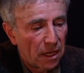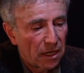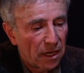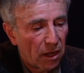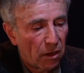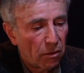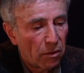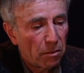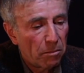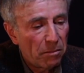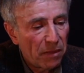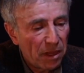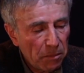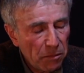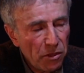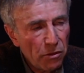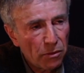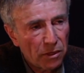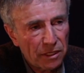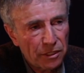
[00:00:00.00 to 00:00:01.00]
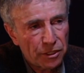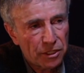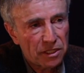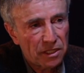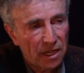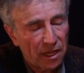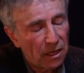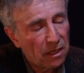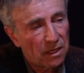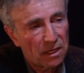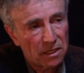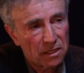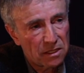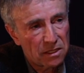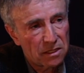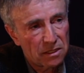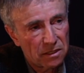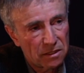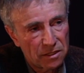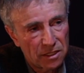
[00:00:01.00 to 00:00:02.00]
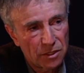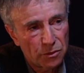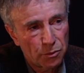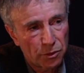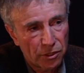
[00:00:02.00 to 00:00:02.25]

Now, maybe you can just tell us, since